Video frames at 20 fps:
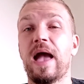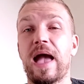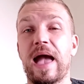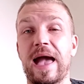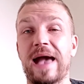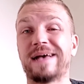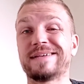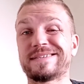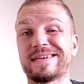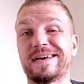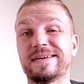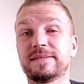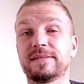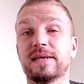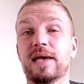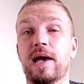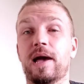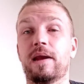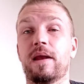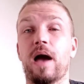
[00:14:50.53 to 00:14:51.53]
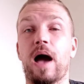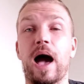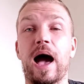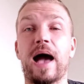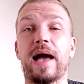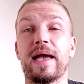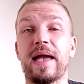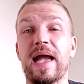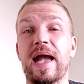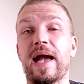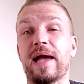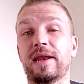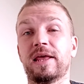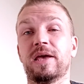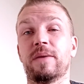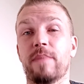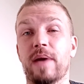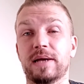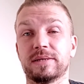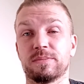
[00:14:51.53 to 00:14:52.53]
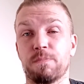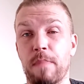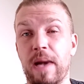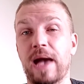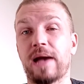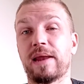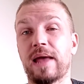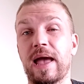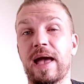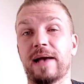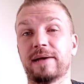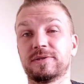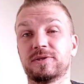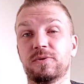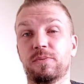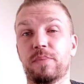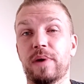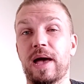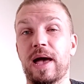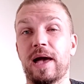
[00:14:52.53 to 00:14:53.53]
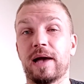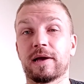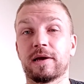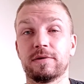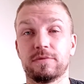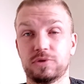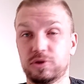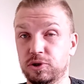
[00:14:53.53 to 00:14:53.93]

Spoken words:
As I said, I had him as Matt Hasselbeck